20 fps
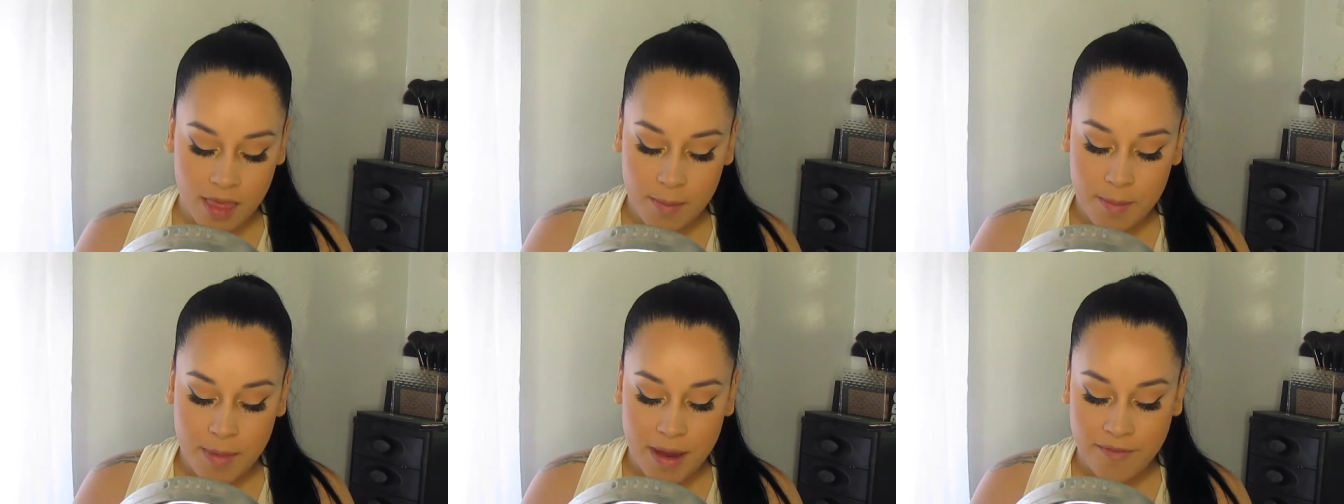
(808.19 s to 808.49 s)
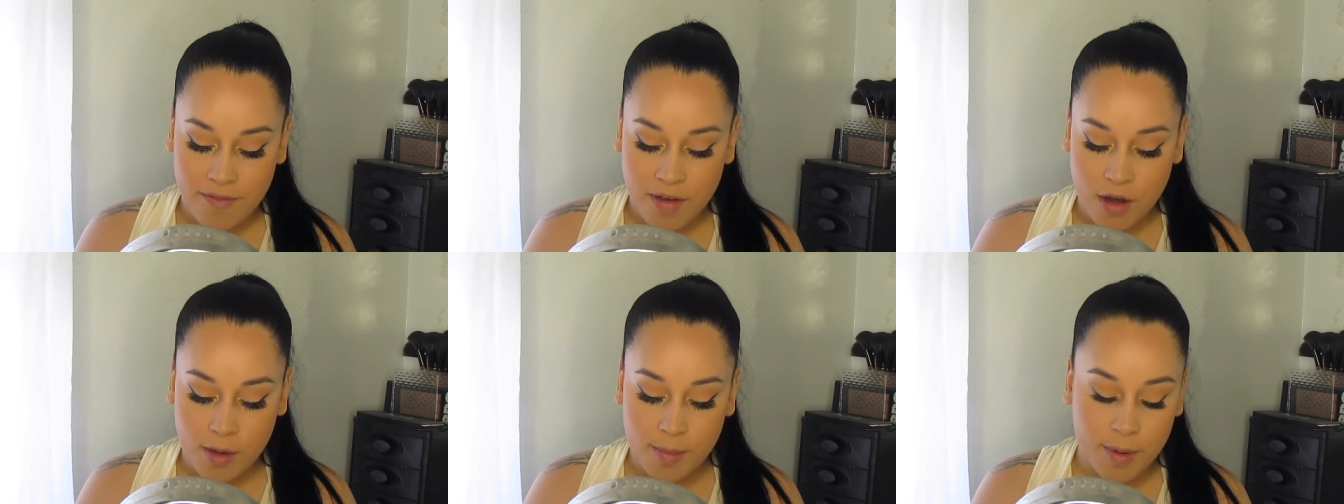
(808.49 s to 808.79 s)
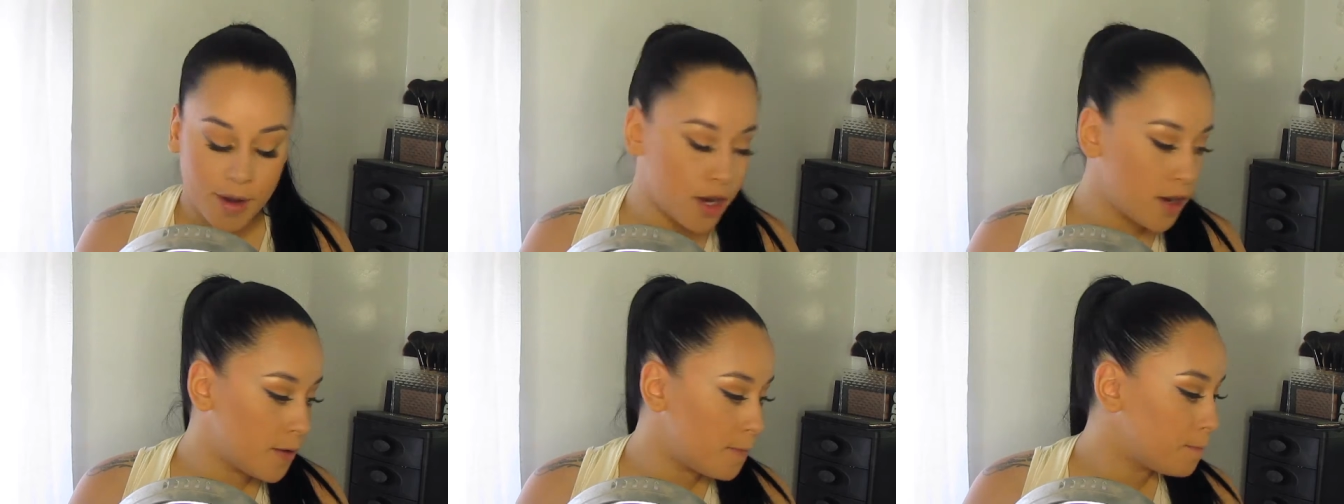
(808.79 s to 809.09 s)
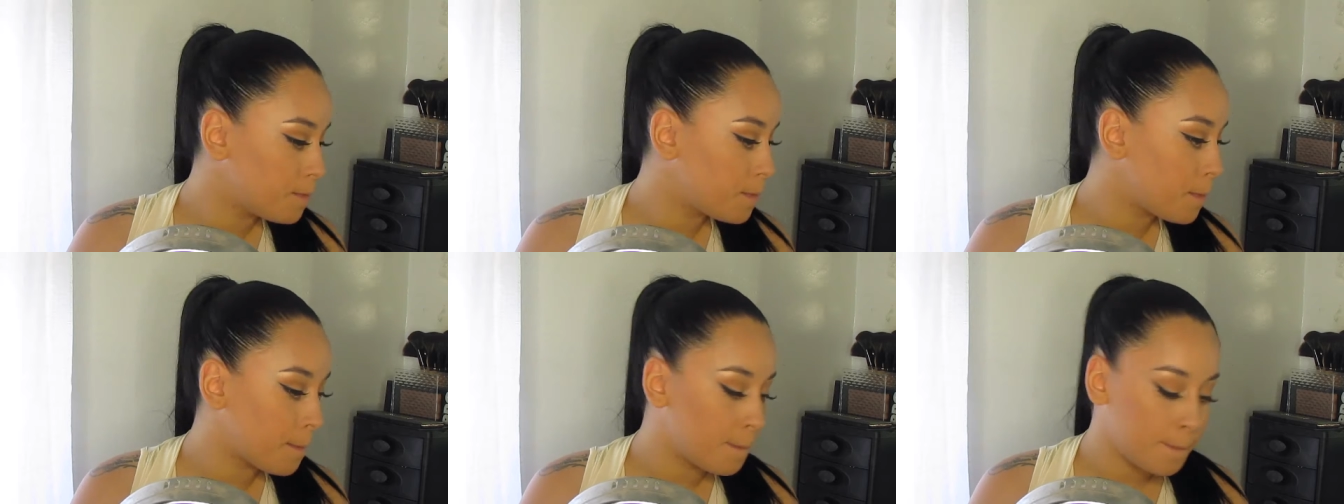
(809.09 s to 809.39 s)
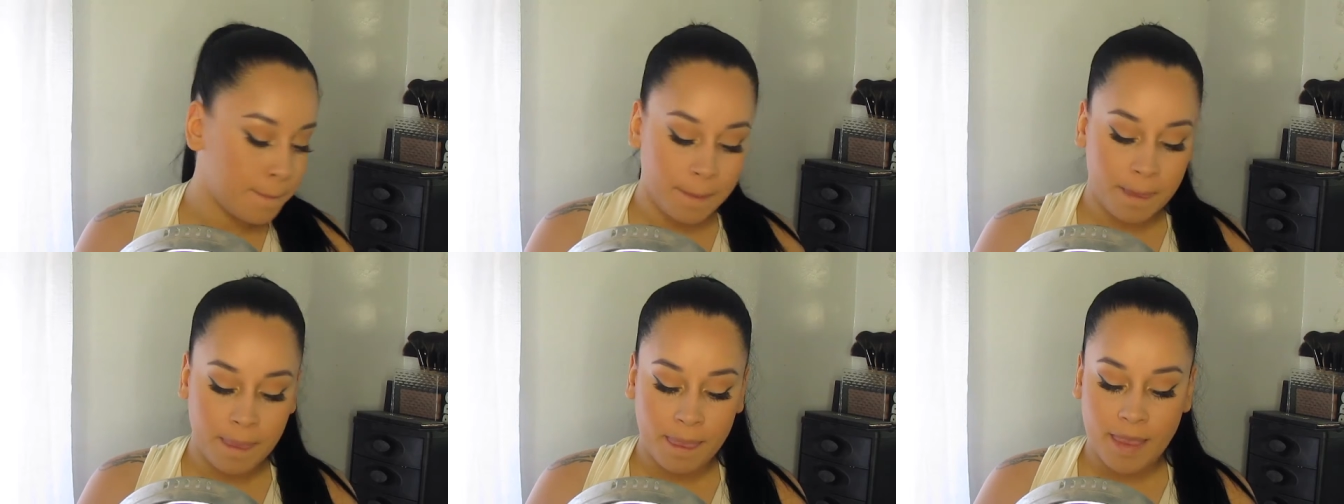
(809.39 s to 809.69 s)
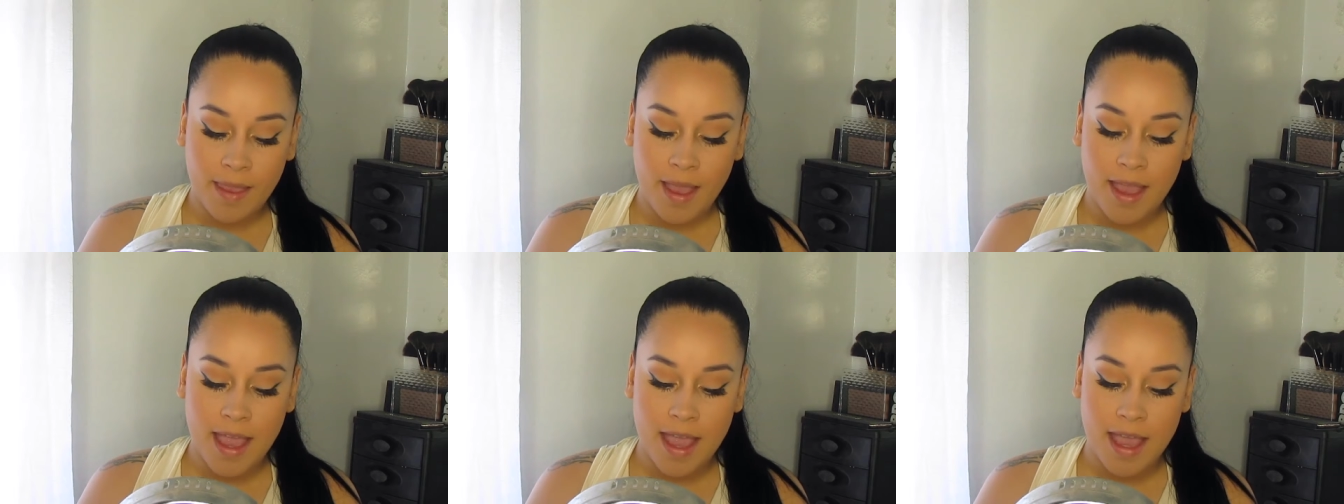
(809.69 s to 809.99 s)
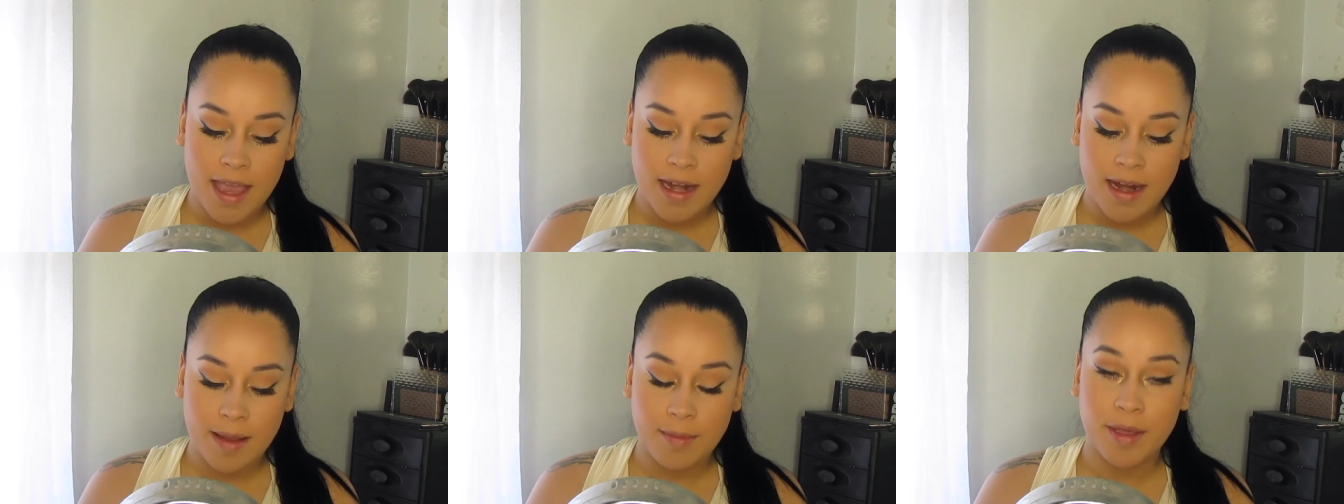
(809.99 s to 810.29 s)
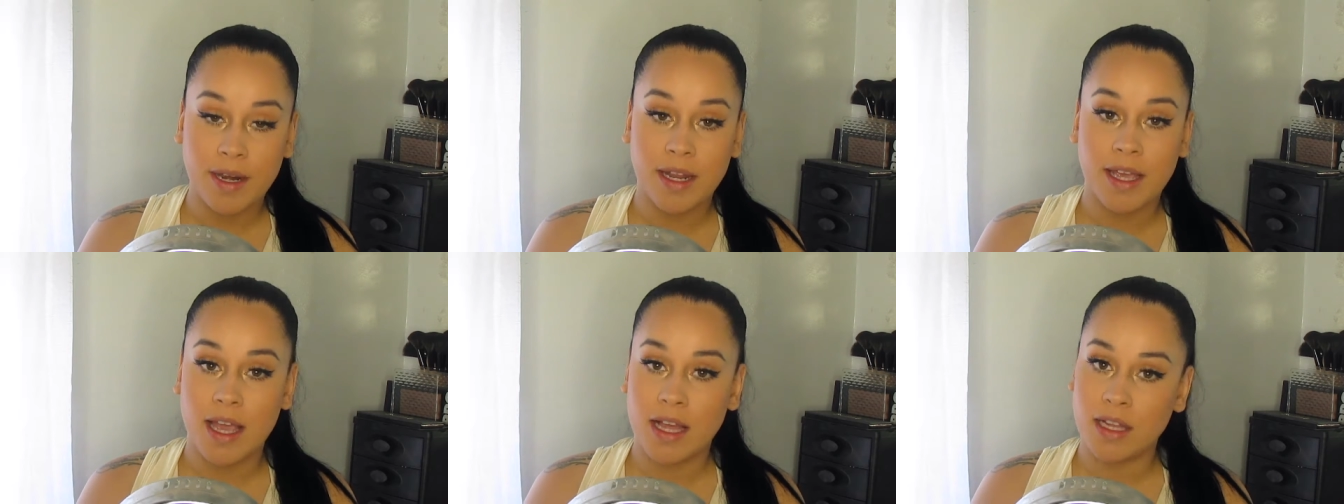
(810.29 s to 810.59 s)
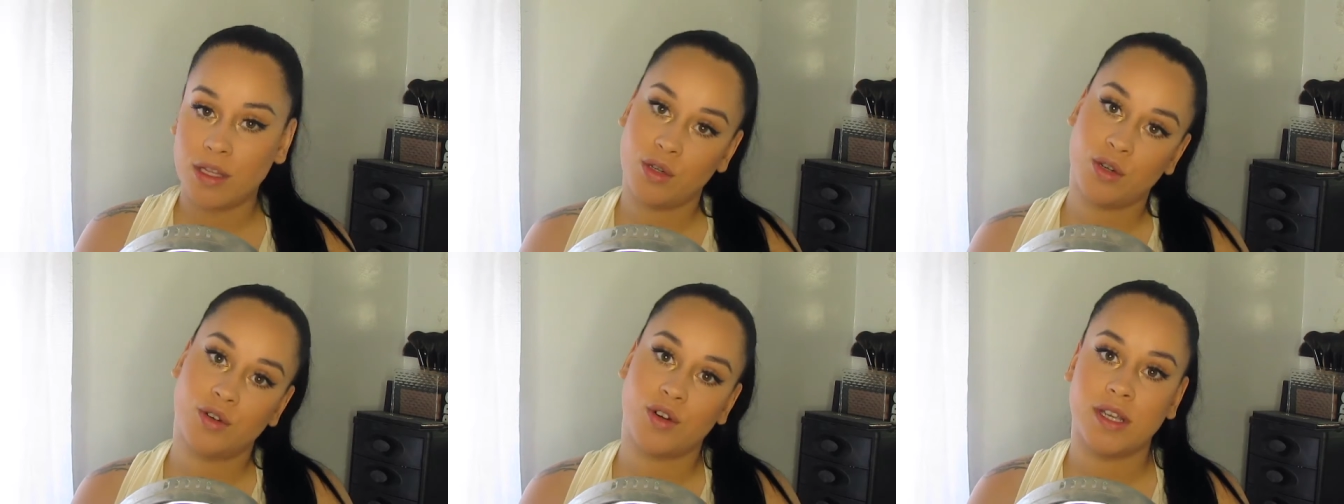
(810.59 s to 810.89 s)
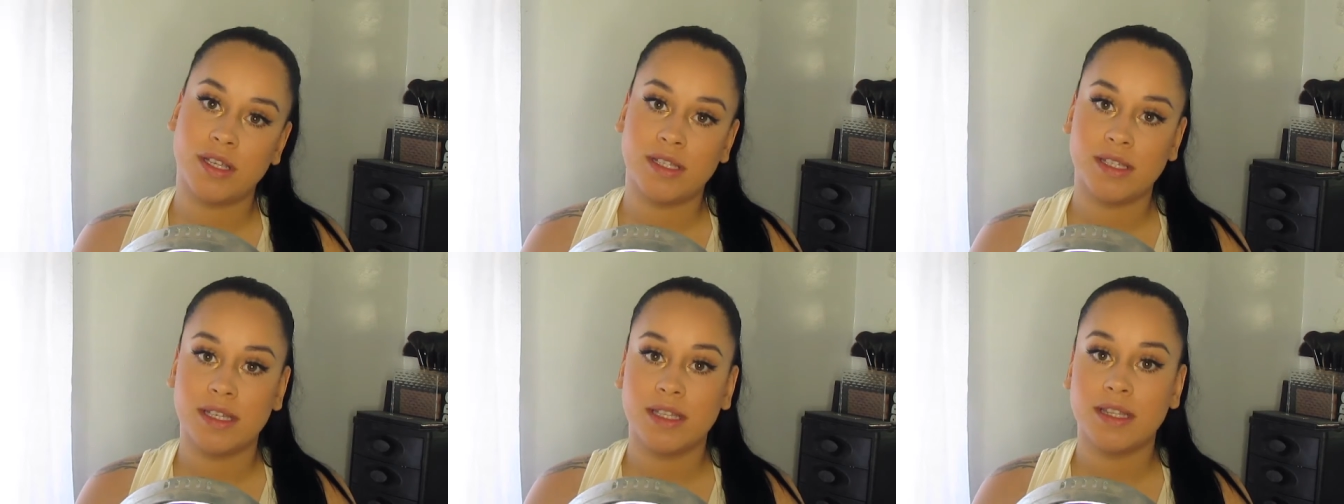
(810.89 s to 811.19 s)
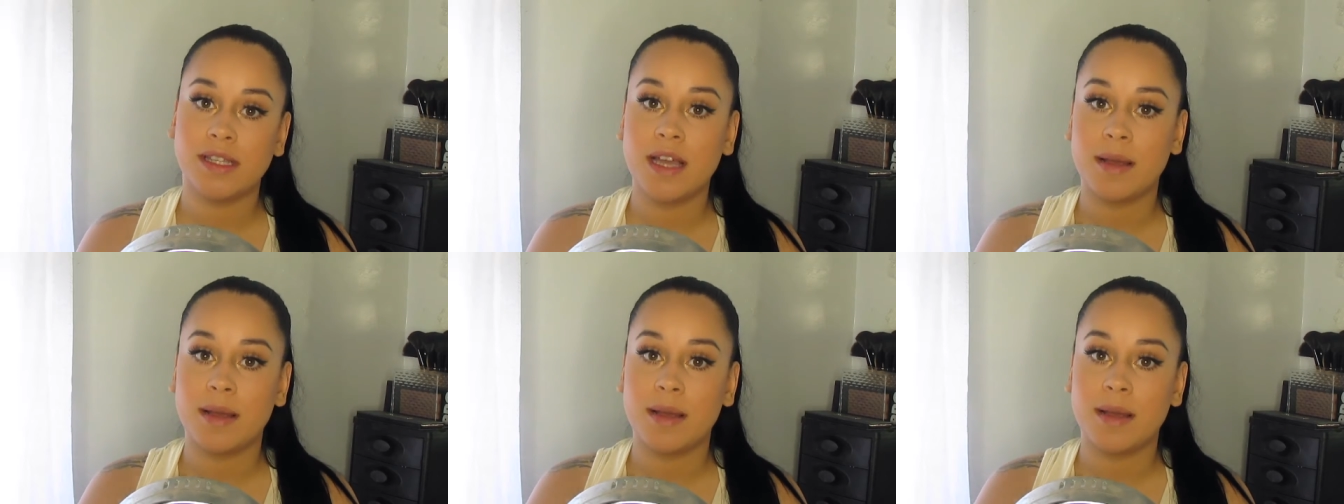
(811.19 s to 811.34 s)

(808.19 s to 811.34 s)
my favorite part, and I'm gonna get a little crazy.